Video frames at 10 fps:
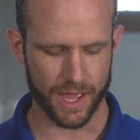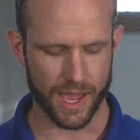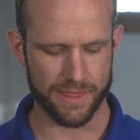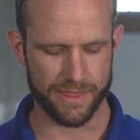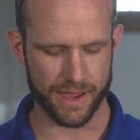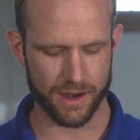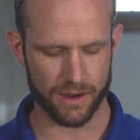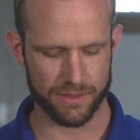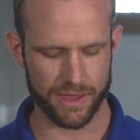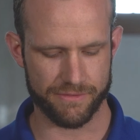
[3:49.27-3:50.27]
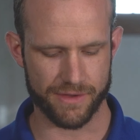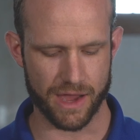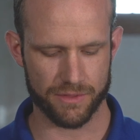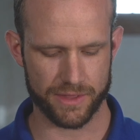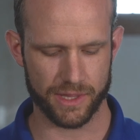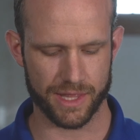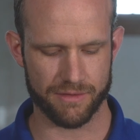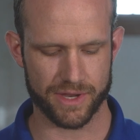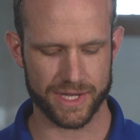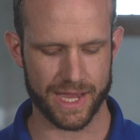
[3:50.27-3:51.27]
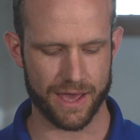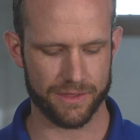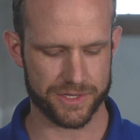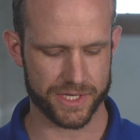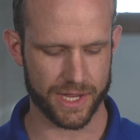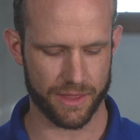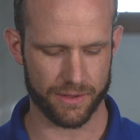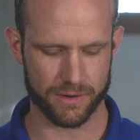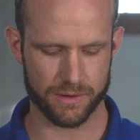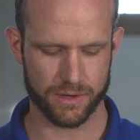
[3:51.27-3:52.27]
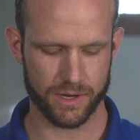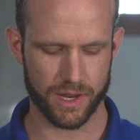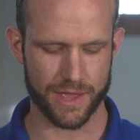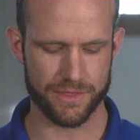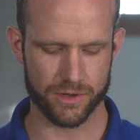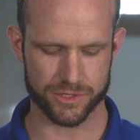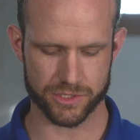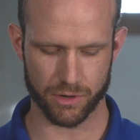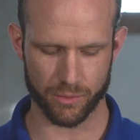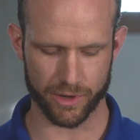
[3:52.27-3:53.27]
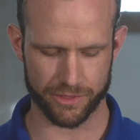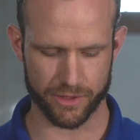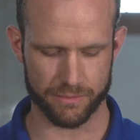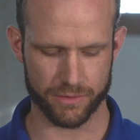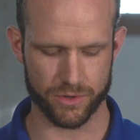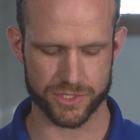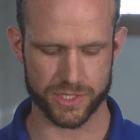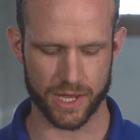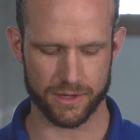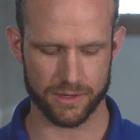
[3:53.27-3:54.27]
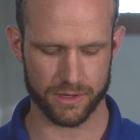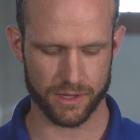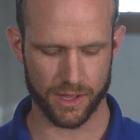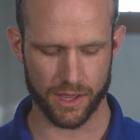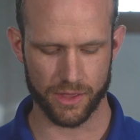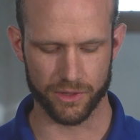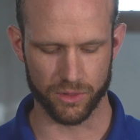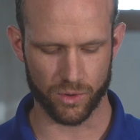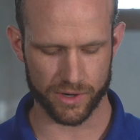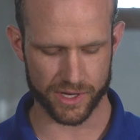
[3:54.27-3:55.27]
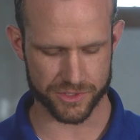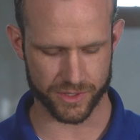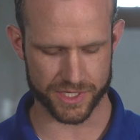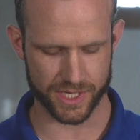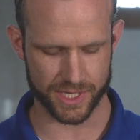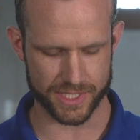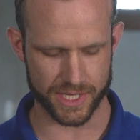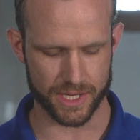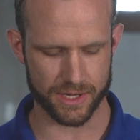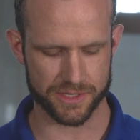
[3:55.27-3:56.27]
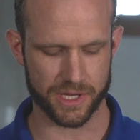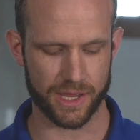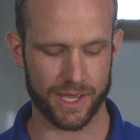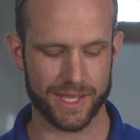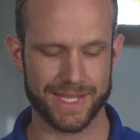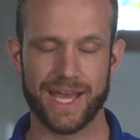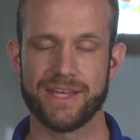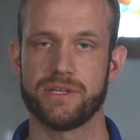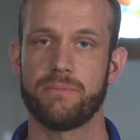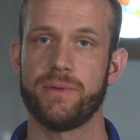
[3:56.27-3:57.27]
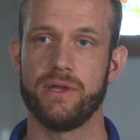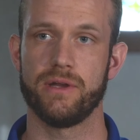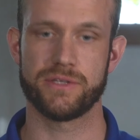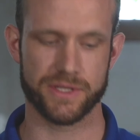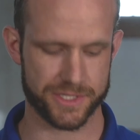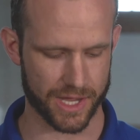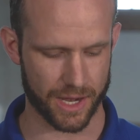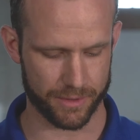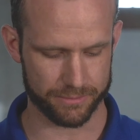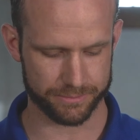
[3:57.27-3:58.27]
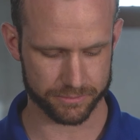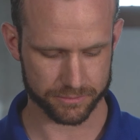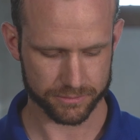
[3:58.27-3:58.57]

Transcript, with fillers: And there they found the eleven gathered together and those who were with them, who said, the Lord has risen indeed and has appeared to Simon.